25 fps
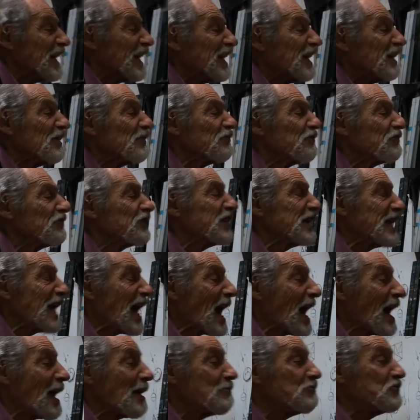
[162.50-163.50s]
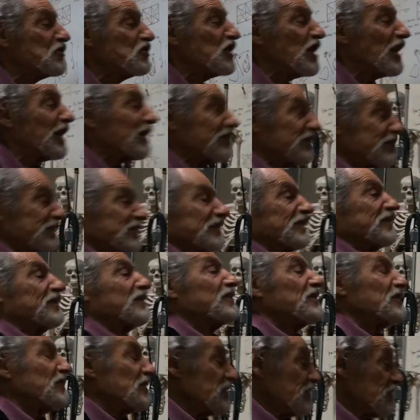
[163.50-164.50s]
if the object
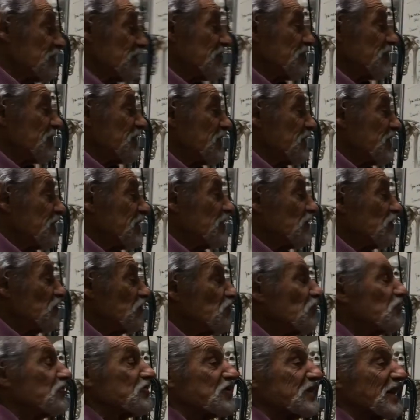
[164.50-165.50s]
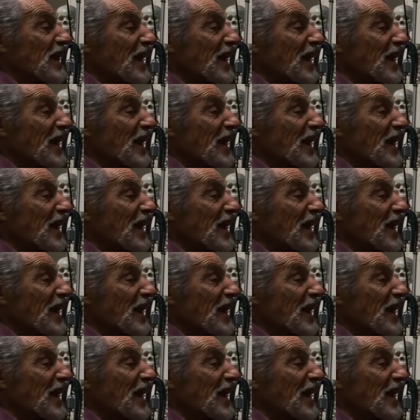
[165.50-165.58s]
looks